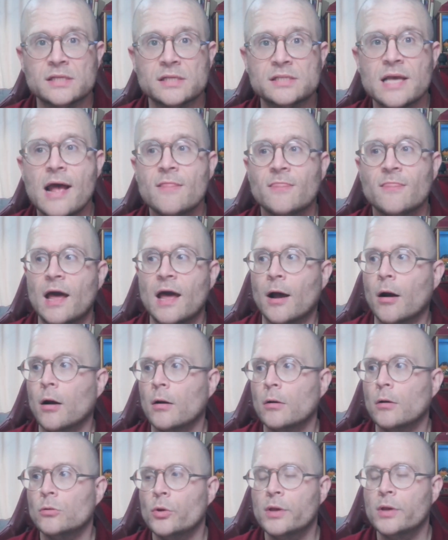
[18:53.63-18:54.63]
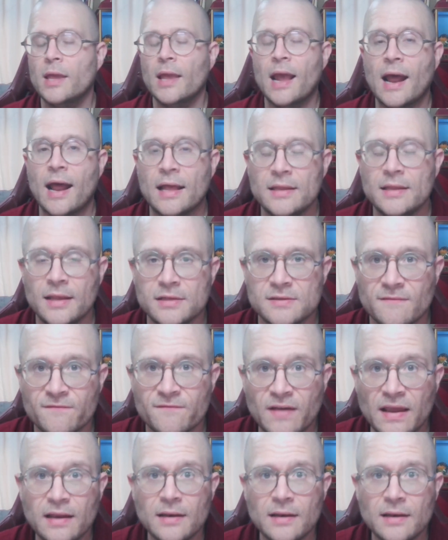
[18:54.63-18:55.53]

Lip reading: that are looking at ideas of fate